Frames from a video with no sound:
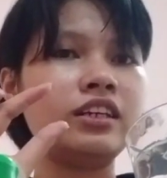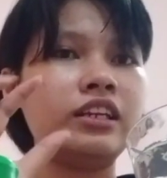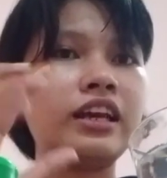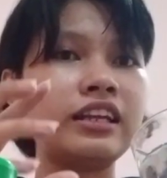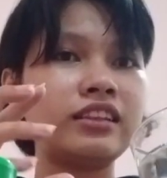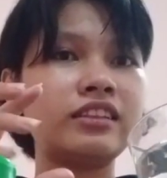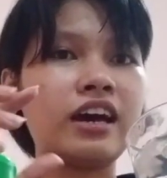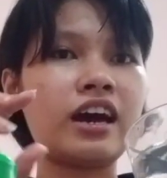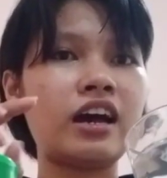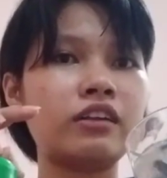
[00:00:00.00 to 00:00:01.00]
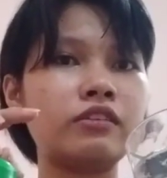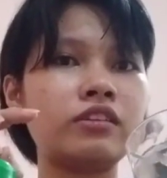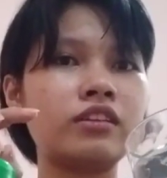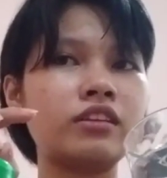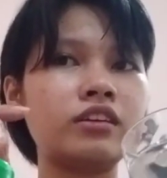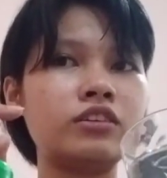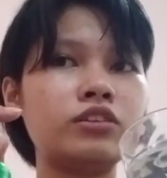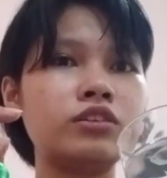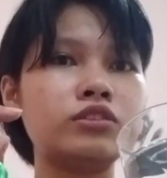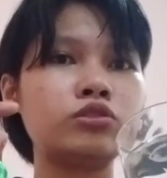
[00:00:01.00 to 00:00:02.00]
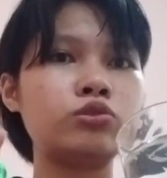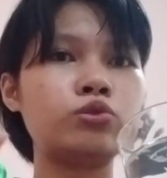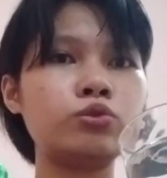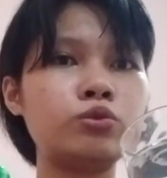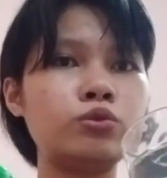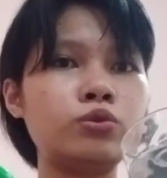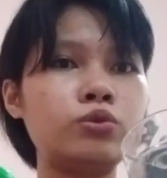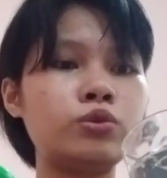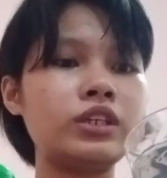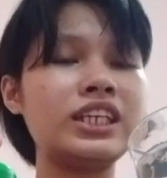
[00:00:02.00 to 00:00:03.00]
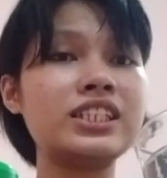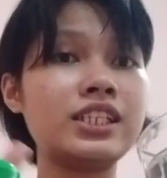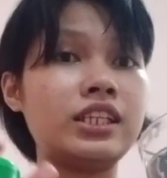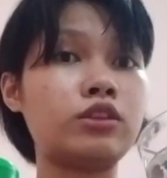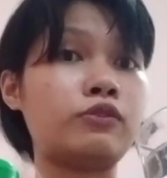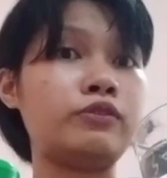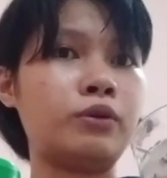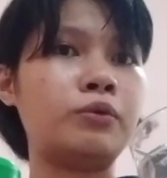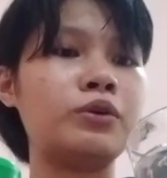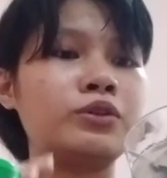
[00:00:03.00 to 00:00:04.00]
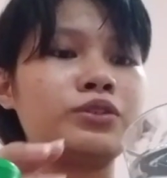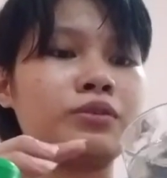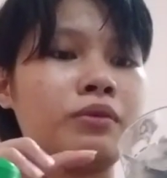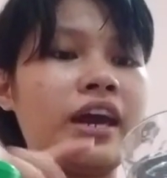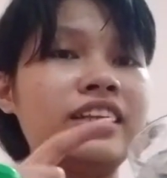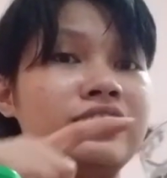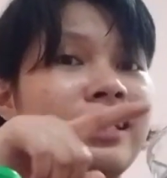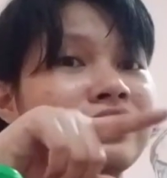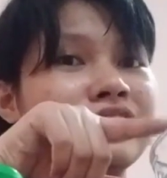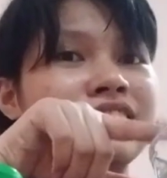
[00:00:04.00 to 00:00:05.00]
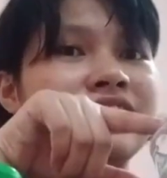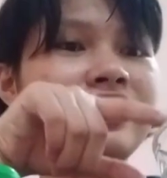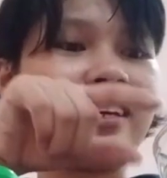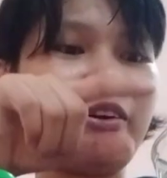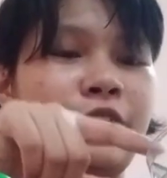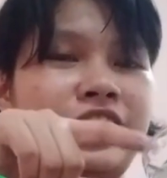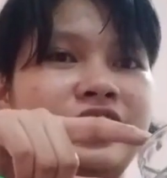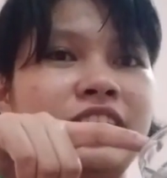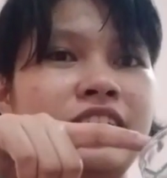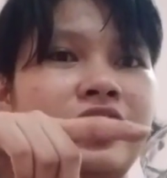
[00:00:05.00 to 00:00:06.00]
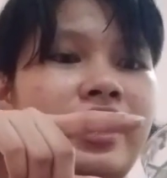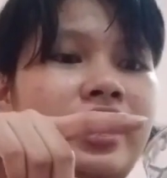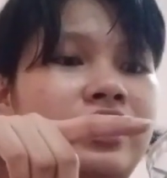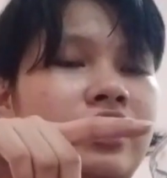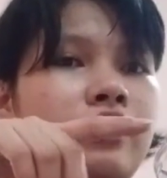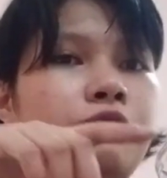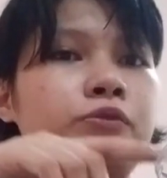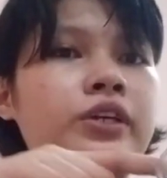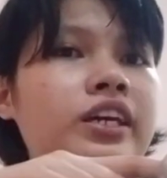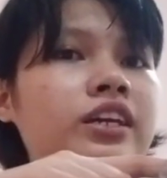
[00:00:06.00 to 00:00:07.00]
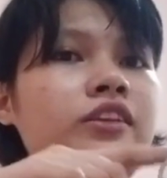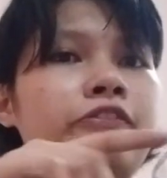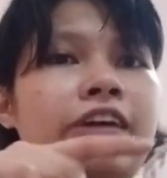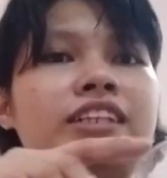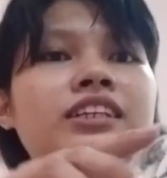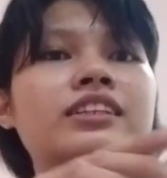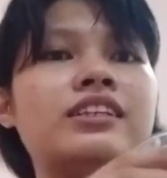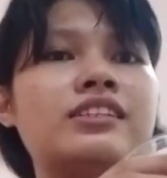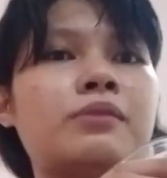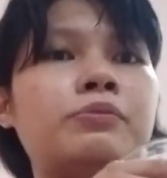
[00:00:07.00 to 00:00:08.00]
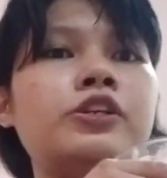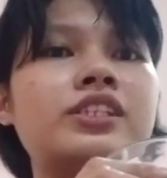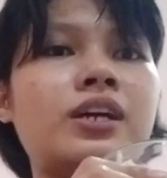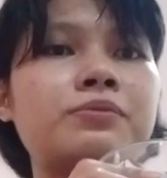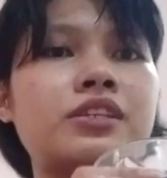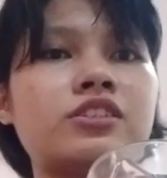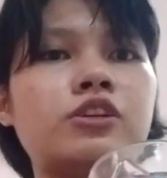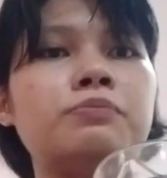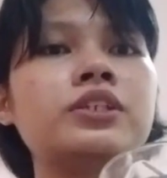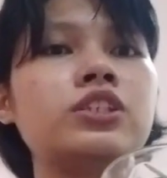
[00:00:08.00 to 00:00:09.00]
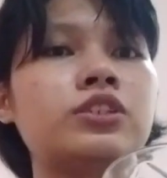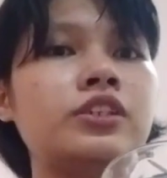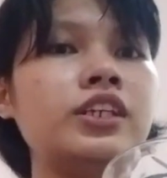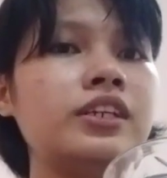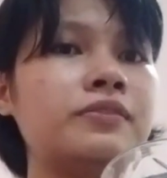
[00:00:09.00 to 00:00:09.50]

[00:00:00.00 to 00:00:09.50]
not that too easily to flow. And that is oil. And if we define it as a pure substance or mixture,